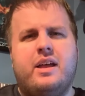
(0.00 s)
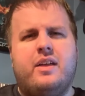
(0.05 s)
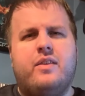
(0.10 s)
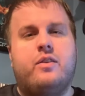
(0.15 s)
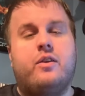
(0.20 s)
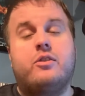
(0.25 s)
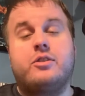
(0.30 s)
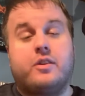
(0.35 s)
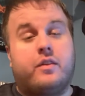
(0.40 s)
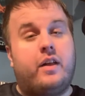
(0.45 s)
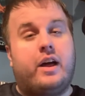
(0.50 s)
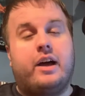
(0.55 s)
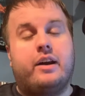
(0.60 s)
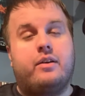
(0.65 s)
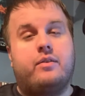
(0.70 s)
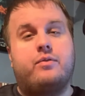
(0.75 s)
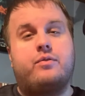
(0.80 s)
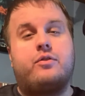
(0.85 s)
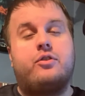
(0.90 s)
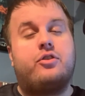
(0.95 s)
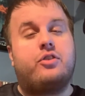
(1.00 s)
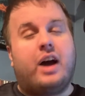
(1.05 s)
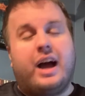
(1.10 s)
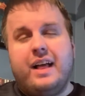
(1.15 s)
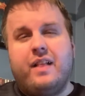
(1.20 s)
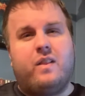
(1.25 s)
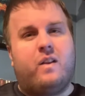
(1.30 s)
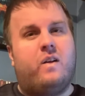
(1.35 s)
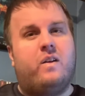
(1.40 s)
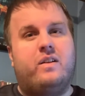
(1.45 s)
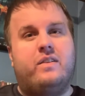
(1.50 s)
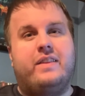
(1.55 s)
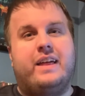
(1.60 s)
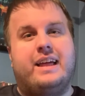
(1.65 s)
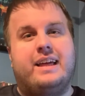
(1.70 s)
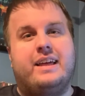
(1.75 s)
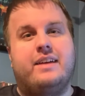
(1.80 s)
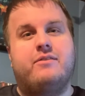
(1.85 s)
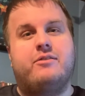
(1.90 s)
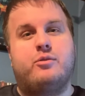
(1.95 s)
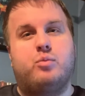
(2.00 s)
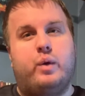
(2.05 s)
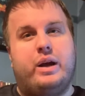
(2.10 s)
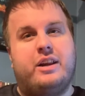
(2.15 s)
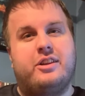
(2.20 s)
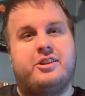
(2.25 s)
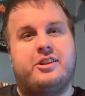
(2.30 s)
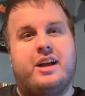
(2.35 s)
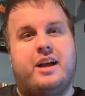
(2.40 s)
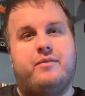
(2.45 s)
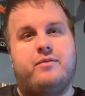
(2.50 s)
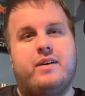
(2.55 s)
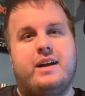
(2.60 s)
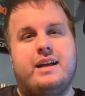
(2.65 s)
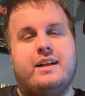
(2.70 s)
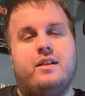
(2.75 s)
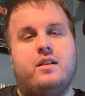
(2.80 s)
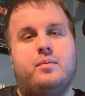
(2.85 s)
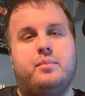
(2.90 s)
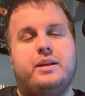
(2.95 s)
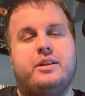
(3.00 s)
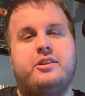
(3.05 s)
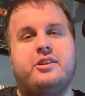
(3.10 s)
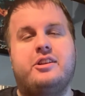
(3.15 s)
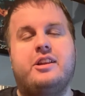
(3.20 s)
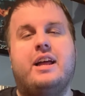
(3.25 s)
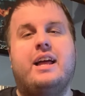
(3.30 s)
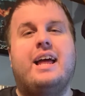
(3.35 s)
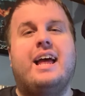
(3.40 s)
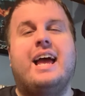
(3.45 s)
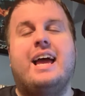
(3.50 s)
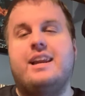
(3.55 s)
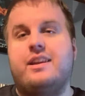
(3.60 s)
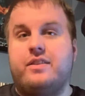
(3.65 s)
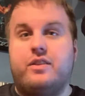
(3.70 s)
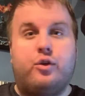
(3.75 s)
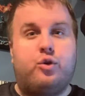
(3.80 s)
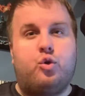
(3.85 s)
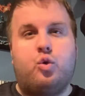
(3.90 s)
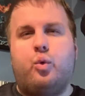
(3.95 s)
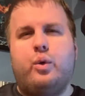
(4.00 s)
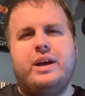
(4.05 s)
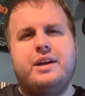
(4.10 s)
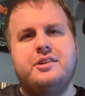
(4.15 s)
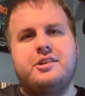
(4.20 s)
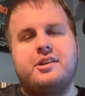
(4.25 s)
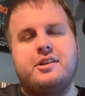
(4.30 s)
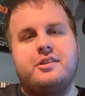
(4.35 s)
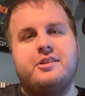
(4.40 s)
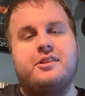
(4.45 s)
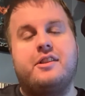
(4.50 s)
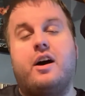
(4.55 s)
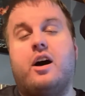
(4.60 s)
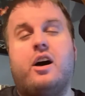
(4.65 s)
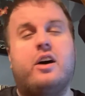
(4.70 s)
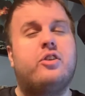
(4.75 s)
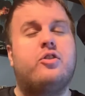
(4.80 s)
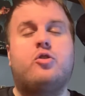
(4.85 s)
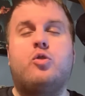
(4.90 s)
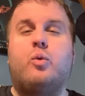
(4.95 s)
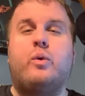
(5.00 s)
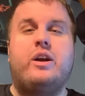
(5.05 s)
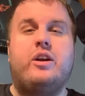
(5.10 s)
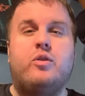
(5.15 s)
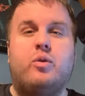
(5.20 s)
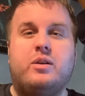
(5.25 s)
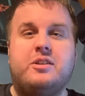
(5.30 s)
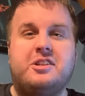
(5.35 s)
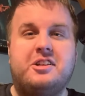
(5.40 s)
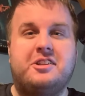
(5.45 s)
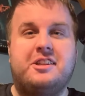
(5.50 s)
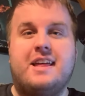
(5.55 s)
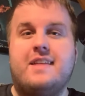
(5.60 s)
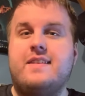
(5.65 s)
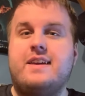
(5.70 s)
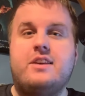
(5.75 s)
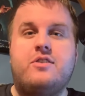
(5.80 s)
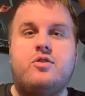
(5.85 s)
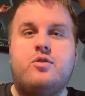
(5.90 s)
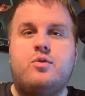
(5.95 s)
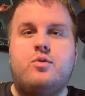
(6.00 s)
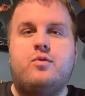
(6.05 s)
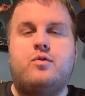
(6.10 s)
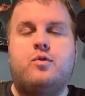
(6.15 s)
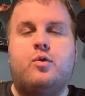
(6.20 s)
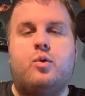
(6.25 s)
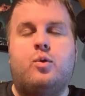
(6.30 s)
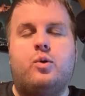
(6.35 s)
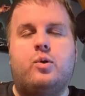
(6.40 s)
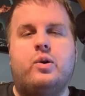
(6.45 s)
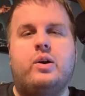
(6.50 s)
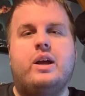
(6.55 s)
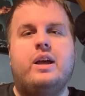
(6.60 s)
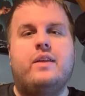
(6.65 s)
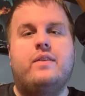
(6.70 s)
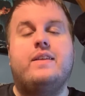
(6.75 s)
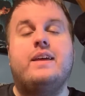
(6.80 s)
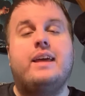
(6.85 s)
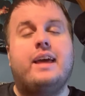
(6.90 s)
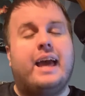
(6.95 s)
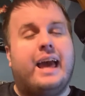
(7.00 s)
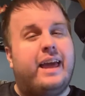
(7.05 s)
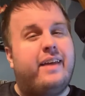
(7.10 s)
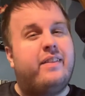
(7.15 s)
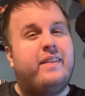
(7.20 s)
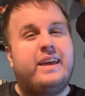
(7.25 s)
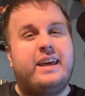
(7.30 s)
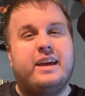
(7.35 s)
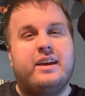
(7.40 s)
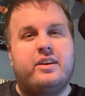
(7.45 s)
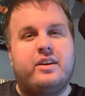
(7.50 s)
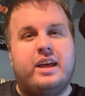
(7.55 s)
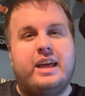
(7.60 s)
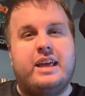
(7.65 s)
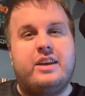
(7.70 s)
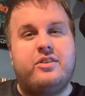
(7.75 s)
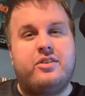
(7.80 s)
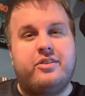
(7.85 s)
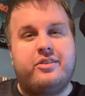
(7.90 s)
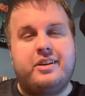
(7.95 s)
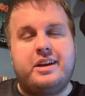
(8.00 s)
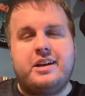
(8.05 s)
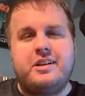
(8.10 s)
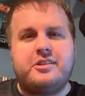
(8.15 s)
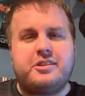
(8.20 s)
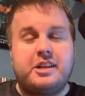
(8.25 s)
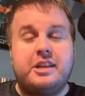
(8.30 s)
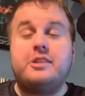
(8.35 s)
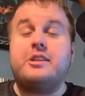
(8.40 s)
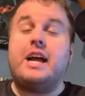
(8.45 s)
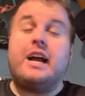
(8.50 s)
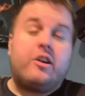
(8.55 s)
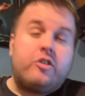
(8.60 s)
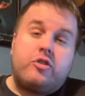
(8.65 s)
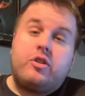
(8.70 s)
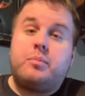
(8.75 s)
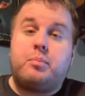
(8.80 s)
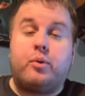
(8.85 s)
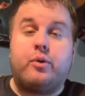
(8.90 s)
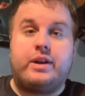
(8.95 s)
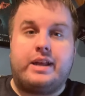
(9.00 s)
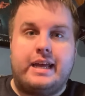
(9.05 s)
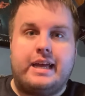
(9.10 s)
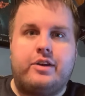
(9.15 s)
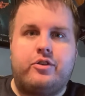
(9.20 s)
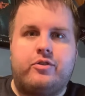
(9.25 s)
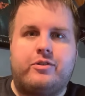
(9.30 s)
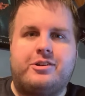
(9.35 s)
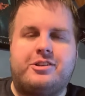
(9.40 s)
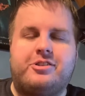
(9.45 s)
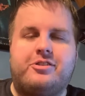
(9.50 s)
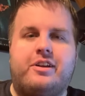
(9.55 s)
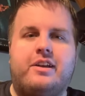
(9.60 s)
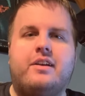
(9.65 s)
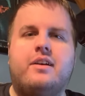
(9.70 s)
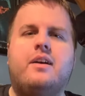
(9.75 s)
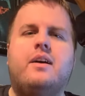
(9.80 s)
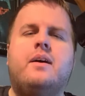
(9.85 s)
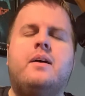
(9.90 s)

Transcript: There's a lot of dialogue that gives way to sci-fi elements, and the noises, the auditory noises that they do for the alien entities is actually pretty interesting.